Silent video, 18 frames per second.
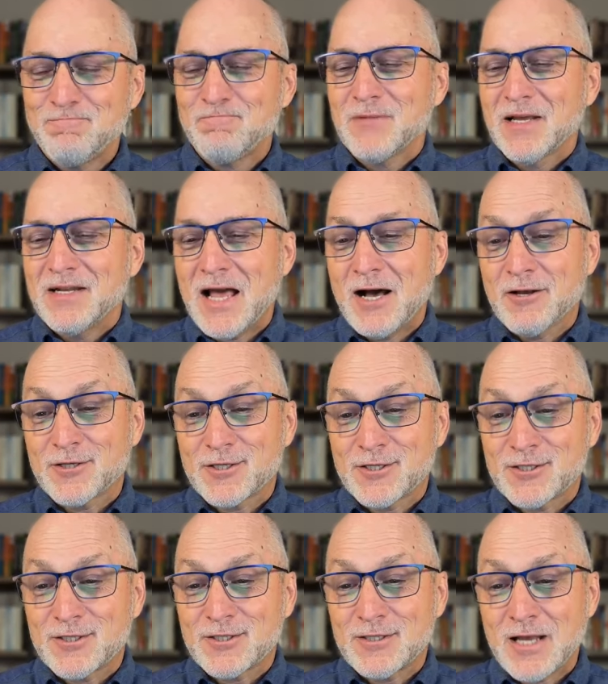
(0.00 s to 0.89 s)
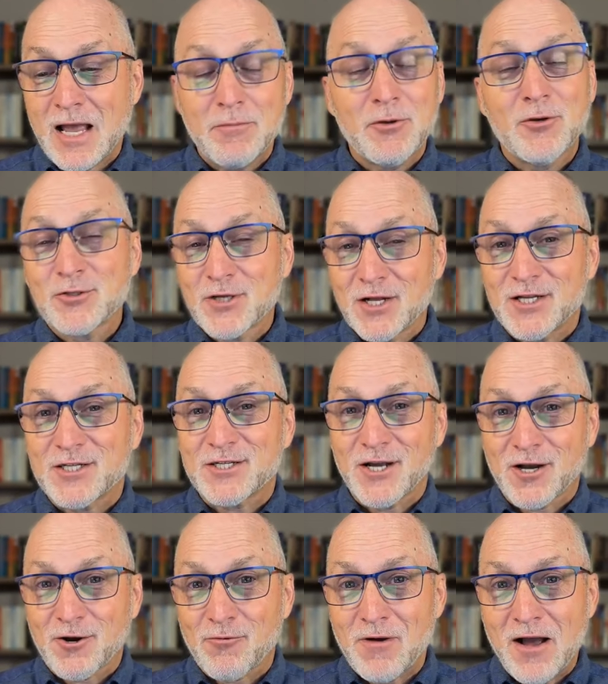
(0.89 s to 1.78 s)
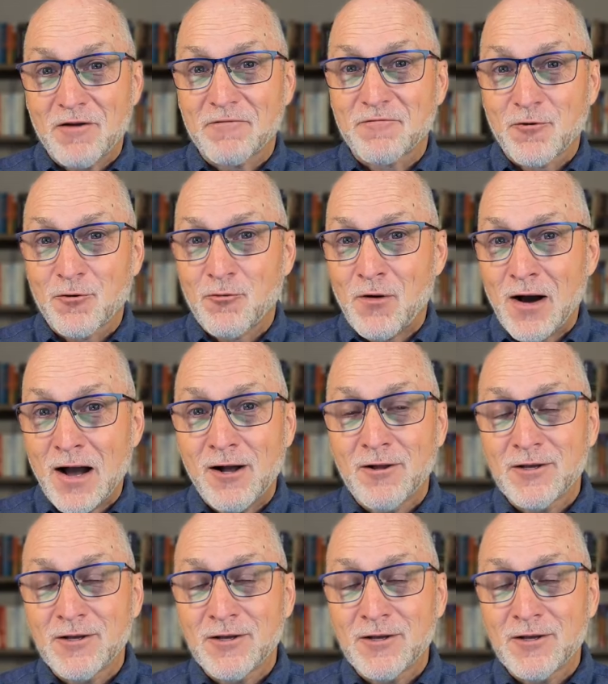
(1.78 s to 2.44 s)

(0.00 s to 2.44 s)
Now, Samuel's going to stick around for a while.